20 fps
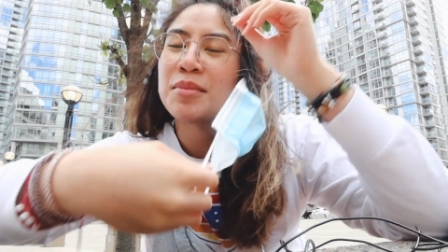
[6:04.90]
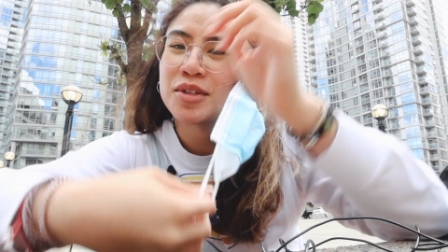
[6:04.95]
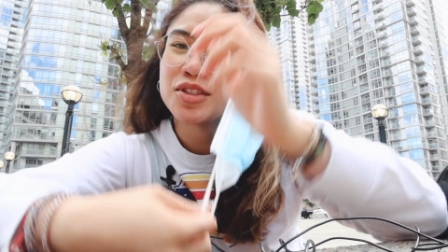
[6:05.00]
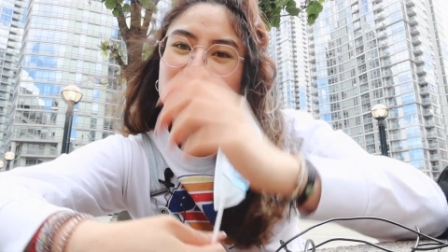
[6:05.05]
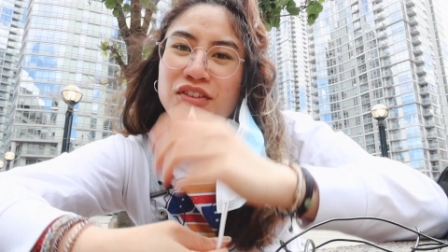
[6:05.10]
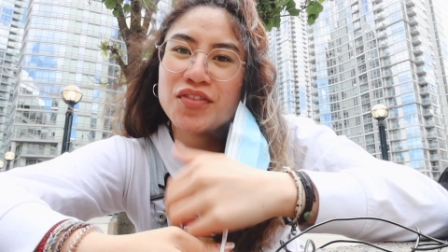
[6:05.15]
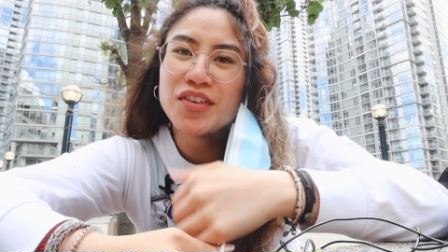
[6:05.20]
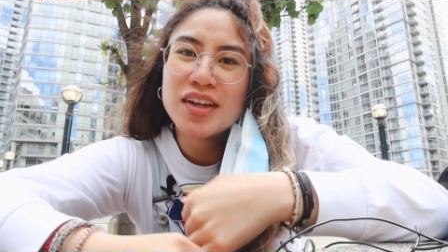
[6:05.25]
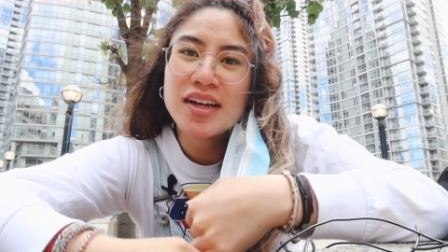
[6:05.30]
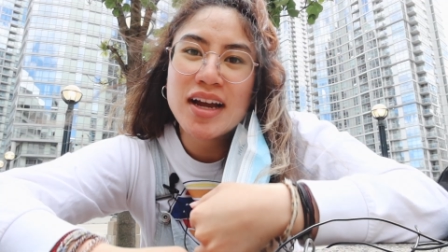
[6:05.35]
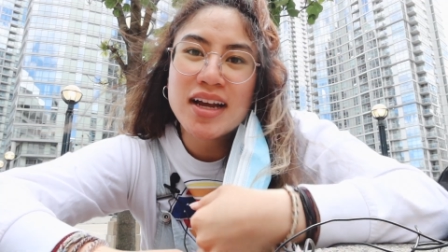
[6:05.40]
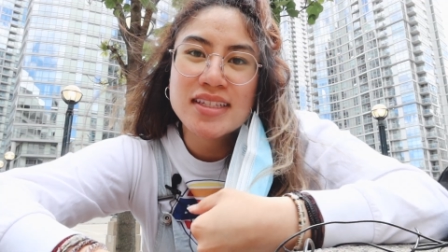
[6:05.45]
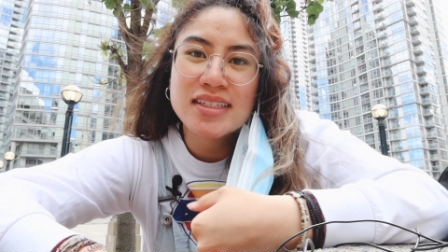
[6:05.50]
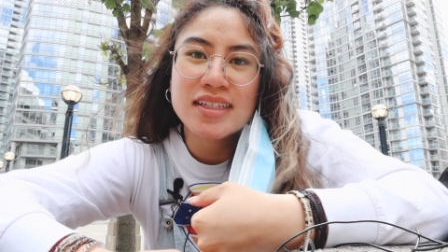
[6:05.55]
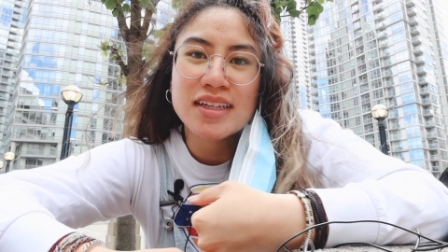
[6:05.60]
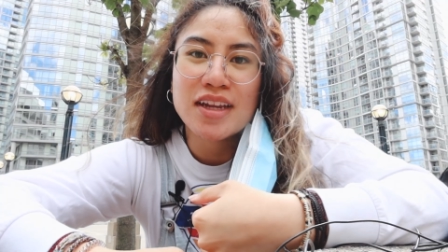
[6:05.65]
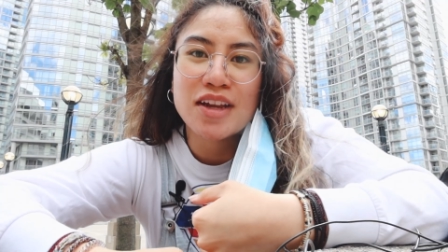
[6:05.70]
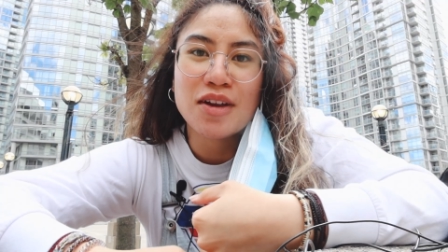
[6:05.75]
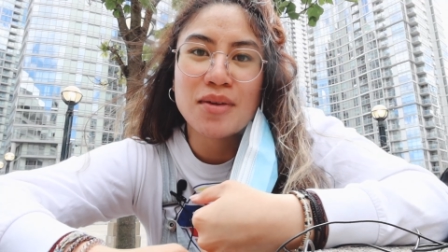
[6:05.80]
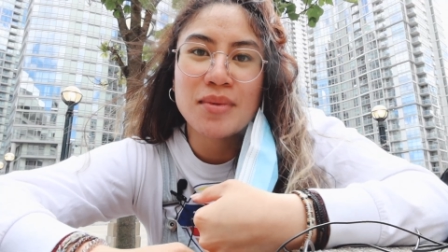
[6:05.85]
not sure if you guys
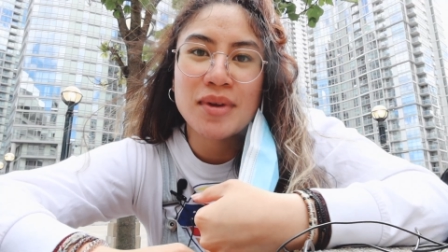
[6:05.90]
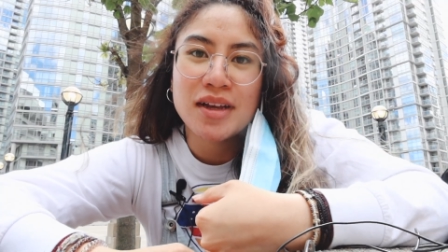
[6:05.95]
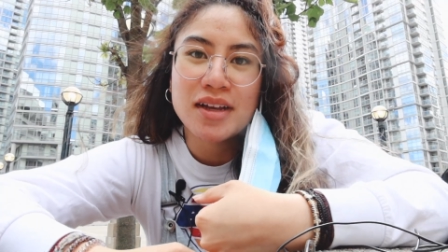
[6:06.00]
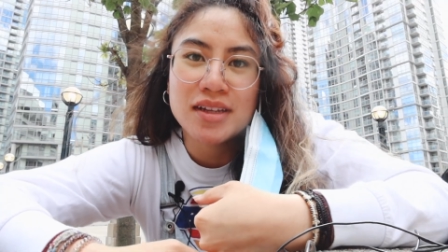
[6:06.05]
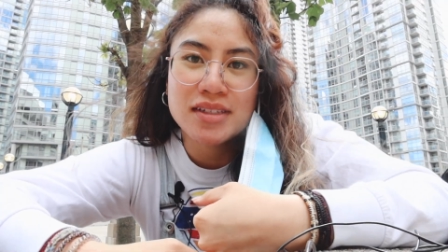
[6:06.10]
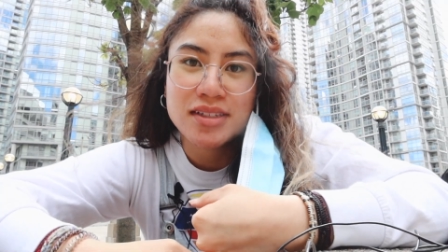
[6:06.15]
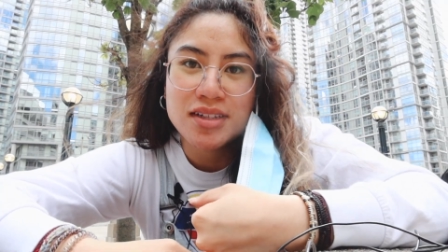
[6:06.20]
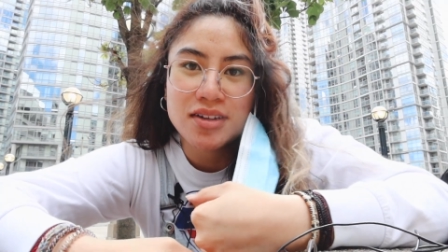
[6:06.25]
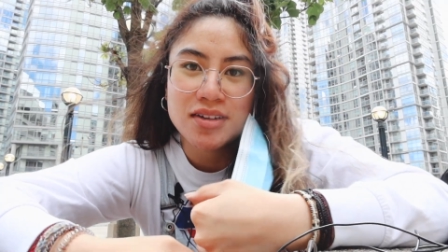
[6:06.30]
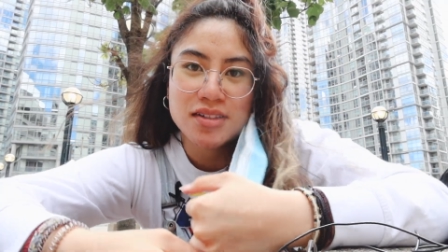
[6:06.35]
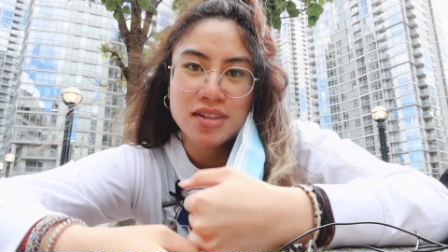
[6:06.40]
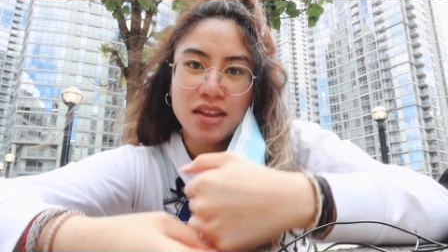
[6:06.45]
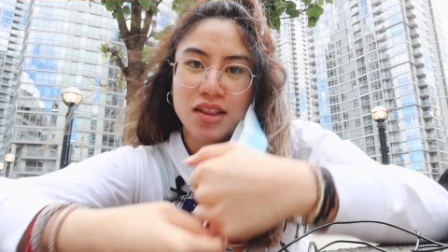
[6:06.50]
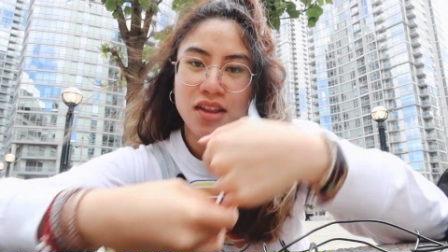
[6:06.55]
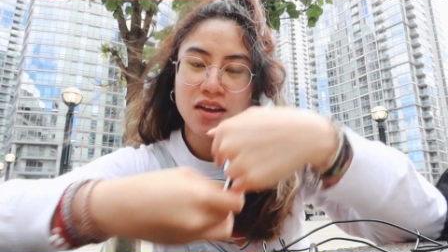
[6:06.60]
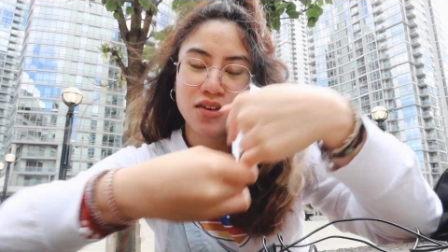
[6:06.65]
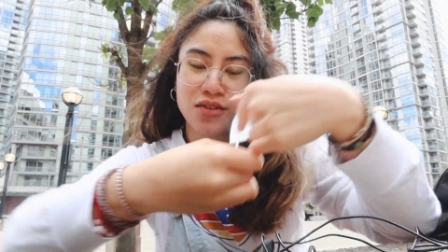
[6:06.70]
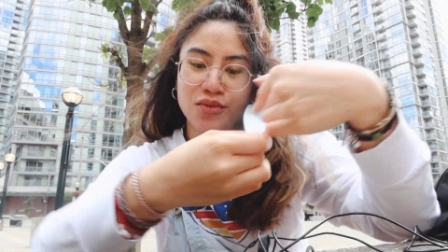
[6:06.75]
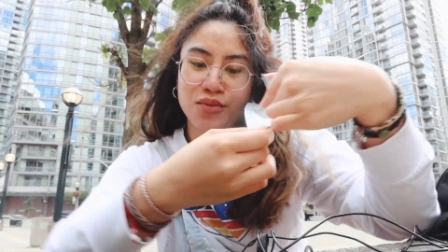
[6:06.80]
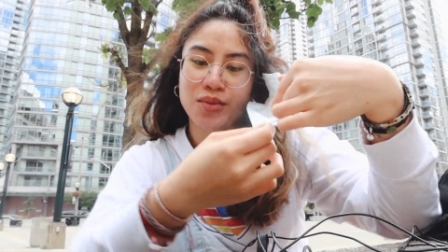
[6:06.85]
can hear me because there's a
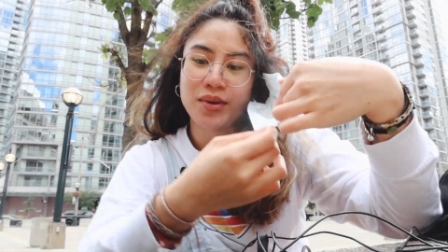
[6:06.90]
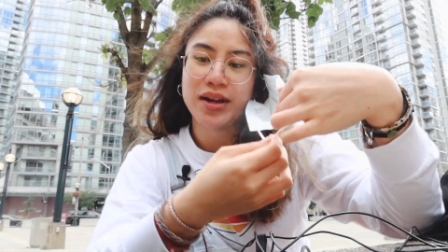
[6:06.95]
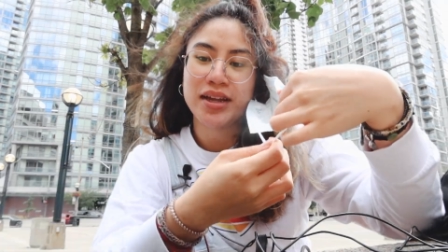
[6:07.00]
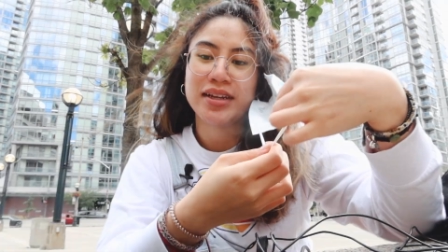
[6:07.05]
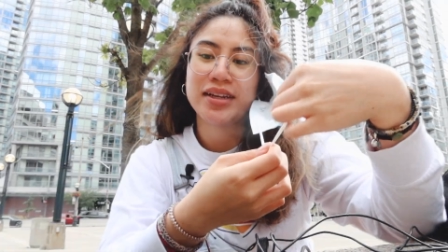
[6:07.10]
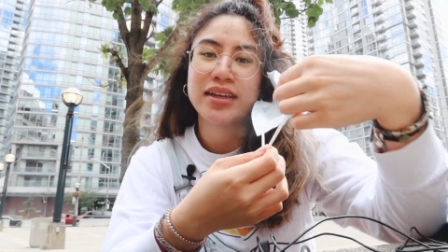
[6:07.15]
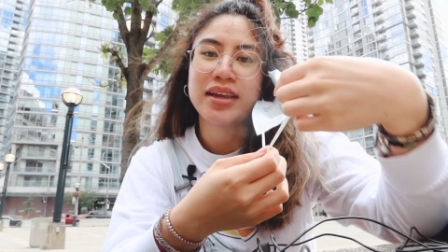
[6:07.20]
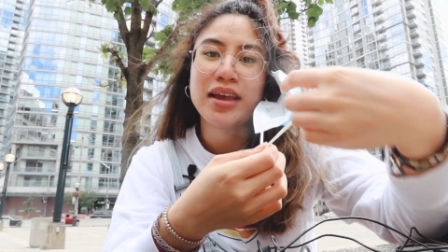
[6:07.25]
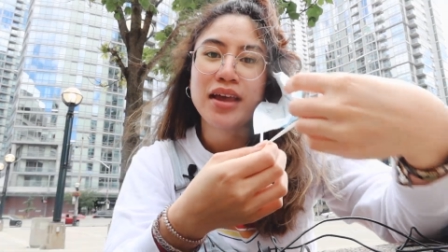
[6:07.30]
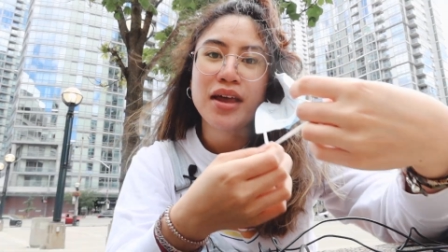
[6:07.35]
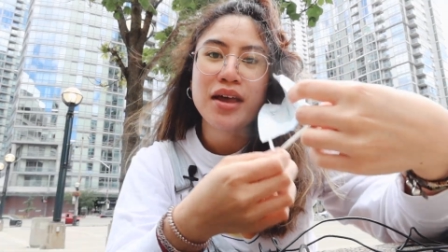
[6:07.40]
lot of wind,